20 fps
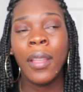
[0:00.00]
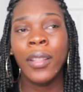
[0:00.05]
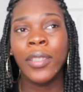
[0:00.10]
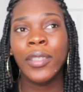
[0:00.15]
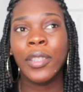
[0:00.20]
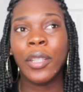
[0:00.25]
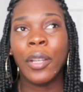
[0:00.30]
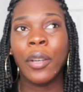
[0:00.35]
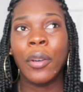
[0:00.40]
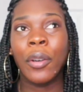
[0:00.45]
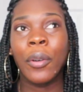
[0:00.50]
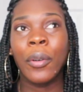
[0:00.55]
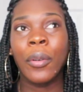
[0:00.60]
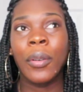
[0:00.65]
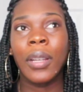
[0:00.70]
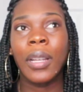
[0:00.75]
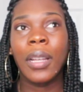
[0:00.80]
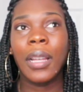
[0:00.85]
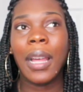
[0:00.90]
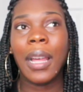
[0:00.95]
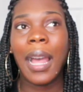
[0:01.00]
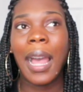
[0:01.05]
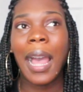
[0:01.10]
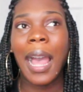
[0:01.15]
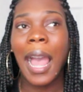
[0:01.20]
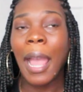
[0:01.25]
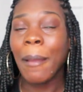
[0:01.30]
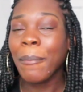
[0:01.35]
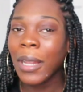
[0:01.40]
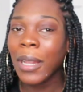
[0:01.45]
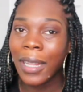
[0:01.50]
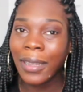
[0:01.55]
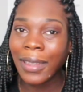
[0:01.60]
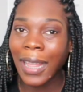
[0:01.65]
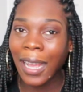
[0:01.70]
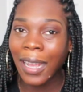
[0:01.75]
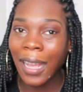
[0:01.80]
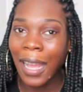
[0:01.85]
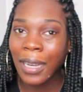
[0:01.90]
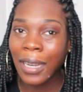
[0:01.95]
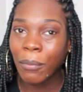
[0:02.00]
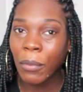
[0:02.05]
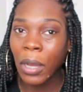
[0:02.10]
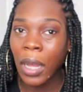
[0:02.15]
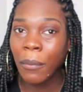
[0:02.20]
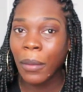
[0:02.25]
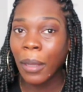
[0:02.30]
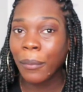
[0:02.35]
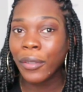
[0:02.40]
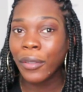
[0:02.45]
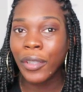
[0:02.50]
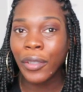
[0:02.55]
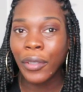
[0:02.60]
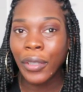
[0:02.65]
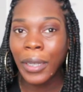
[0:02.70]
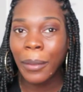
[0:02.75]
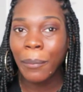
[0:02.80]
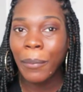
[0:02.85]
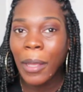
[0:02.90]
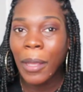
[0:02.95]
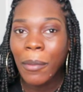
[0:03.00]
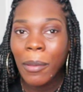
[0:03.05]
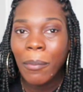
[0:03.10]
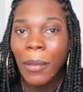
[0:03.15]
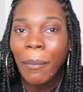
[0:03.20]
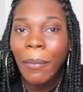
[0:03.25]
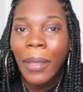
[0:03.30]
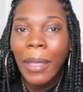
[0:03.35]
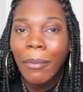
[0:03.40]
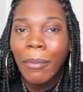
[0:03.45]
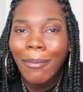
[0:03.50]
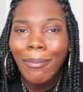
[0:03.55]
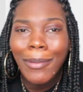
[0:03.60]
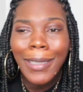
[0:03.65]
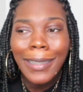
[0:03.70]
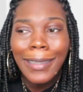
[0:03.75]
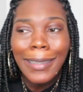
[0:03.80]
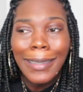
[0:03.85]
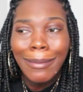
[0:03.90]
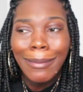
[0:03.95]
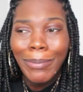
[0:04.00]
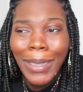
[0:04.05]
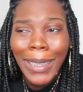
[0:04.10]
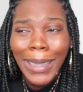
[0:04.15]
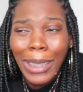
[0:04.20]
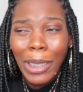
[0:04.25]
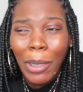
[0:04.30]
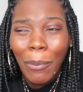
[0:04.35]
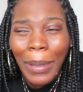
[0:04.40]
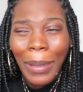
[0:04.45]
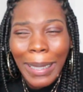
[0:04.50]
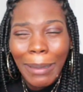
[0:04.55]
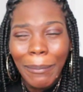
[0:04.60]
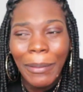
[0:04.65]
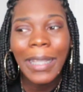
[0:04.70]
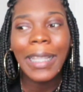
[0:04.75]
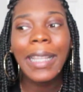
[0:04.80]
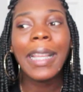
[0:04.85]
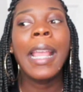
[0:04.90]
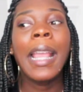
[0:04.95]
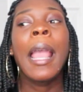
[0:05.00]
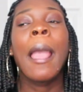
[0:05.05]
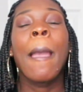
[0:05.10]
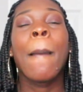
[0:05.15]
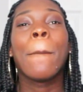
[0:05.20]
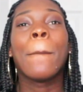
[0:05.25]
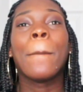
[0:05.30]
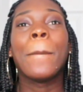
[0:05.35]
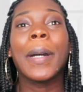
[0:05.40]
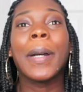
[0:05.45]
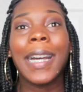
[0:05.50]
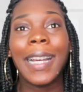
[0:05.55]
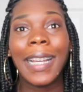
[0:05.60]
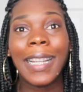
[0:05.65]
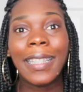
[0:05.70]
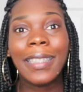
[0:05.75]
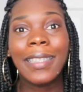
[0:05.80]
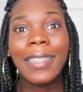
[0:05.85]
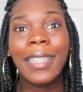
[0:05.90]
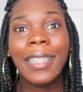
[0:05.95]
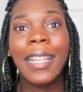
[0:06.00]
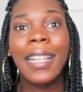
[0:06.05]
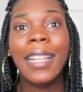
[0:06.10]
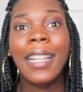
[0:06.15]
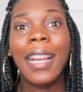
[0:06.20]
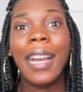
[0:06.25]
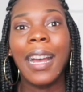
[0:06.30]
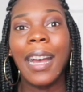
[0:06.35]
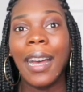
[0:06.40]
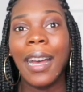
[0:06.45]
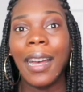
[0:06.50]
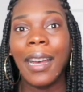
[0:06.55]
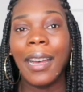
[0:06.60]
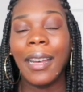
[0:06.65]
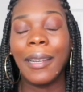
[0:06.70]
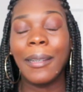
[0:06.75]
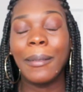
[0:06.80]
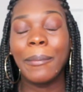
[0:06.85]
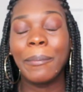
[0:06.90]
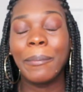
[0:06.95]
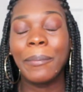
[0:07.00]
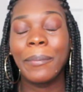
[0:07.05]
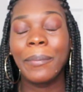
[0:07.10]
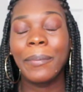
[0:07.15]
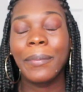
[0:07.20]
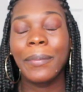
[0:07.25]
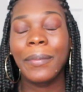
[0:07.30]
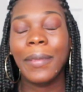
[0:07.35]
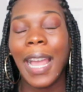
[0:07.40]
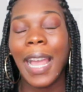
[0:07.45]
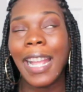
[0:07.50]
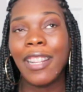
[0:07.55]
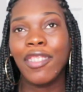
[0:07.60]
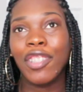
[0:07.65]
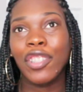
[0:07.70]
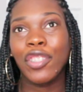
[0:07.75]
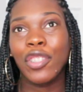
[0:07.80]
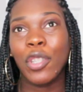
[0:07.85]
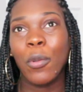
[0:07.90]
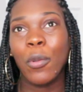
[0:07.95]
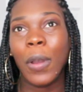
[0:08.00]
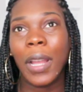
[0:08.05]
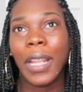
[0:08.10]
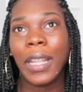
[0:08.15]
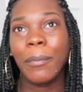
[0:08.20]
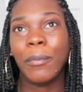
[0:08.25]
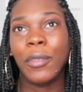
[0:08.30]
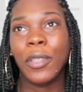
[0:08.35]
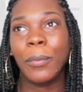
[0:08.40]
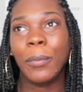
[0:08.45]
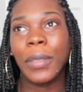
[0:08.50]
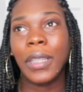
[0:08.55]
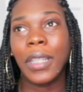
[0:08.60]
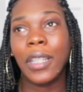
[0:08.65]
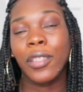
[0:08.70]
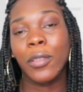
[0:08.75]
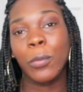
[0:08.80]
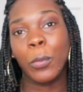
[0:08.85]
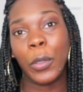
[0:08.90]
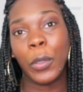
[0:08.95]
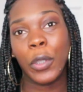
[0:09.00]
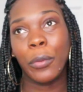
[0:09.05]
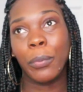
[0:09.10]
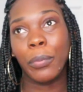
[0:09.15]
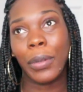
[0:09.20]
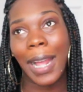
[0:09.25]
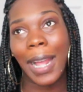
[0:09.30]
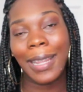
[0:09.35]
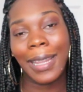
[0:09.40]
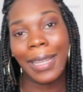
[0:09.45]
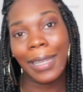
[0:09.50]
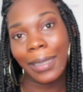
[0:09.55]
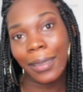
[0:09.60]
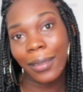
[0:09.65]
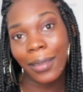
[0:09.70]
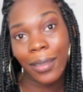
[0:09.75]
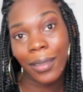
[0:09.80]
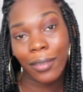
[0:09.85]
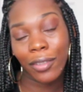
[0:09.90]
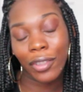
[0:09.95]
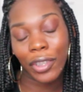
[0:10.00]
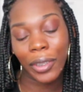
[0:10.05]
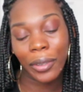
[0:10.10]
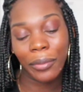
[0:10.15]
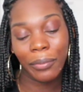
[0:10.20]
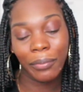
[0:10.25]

So I'm not that kind of mom. I'm still gonna baby my baby because he's my little baby, but I just don't want him to be a spoiled brat like his sister.